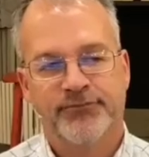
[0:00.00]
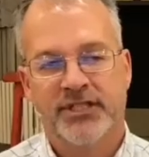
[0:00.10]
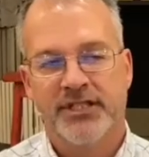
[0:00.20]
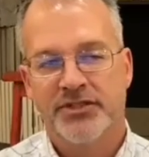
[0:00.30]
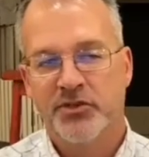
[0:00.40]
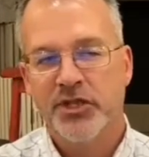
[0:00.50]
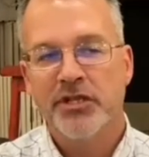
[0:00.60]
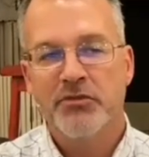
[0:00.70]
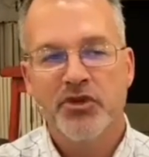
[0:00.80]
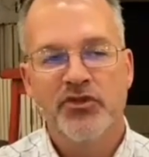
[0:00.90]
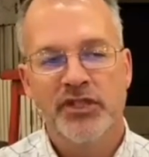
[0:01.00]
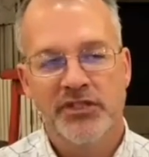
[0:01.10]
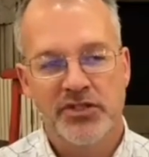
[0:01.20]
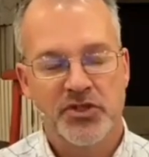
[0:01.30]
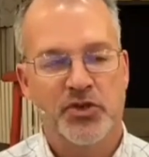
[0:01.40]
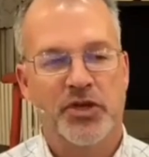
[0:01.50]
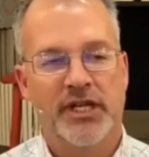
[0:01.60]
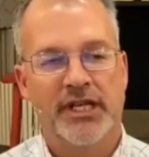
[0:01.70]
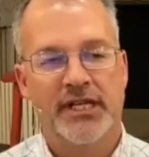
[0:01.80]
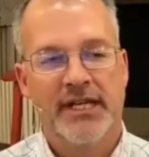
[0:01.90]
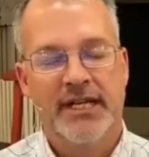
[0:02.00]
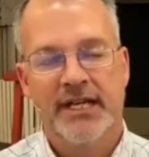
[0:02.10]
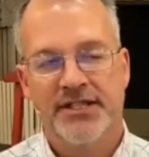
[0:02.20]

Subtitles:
That's a really moving story, and